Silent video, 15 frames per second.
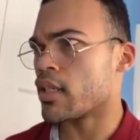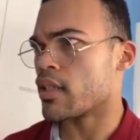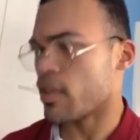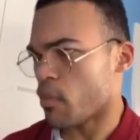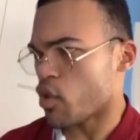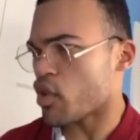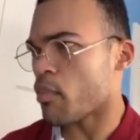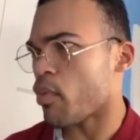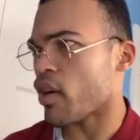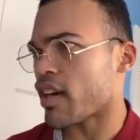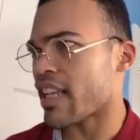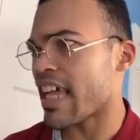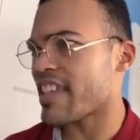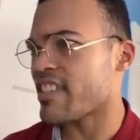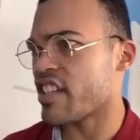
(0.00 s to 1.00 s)
To the most
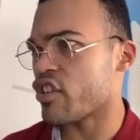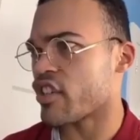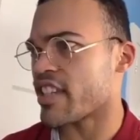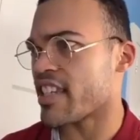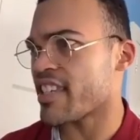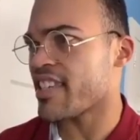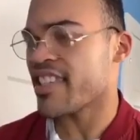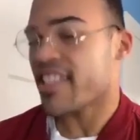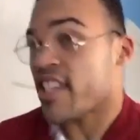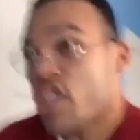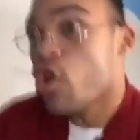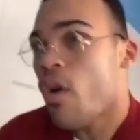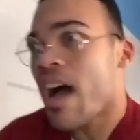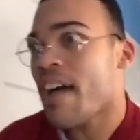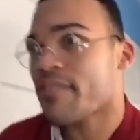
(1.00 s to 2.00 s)
important class in your
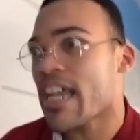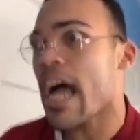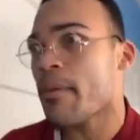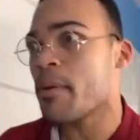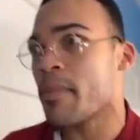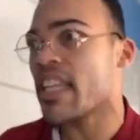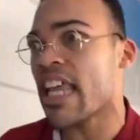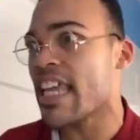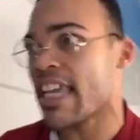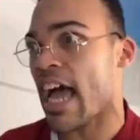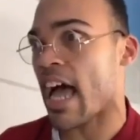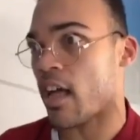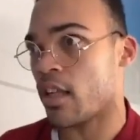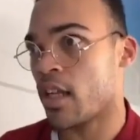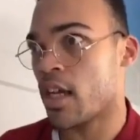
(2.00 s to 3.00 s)
existence? You don't have time to be late,
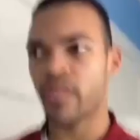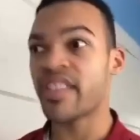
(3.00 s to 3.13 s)
Kyle.